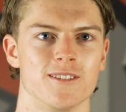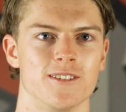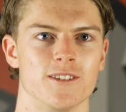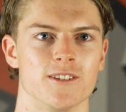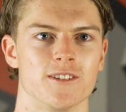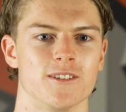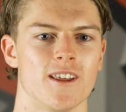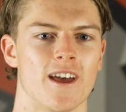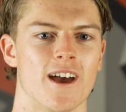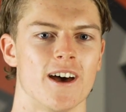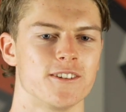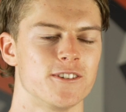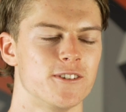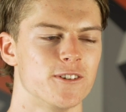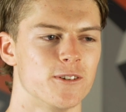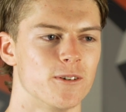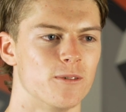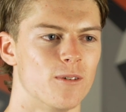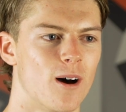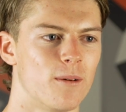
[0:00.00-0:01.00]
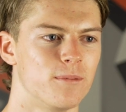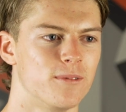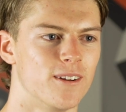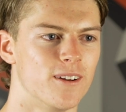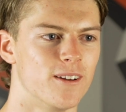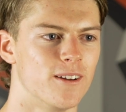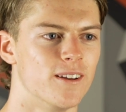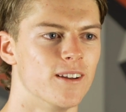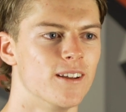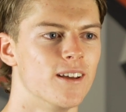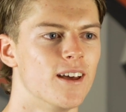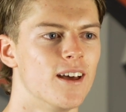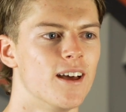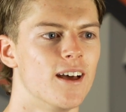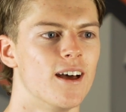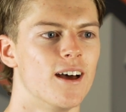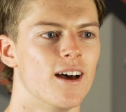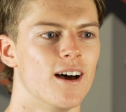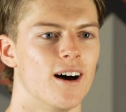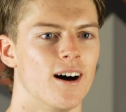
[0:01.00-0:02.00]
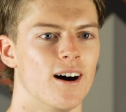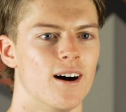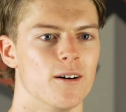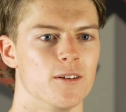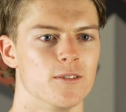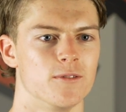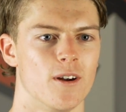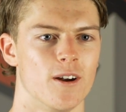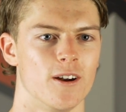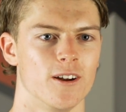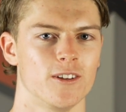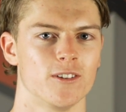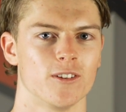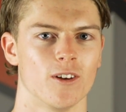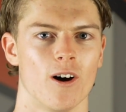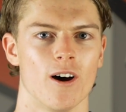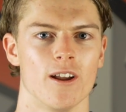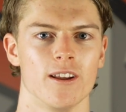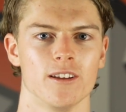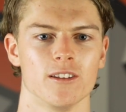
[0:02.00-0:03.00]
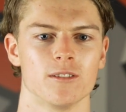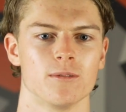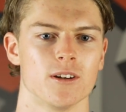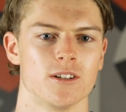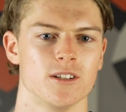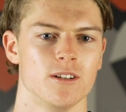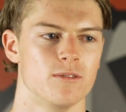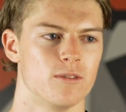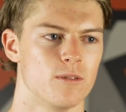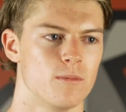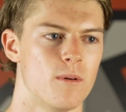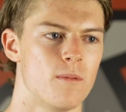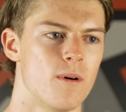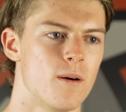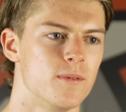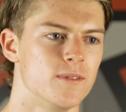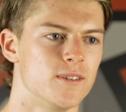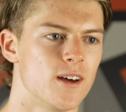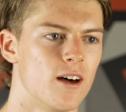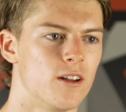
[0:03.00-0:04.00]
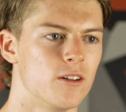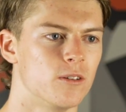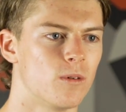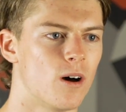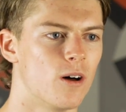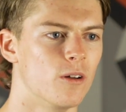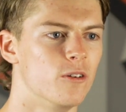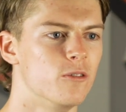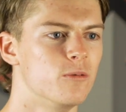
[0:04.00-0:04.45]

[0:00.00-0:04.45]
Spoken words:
just the house just erupted, and it was very exciting, especially for my mum and dad as well.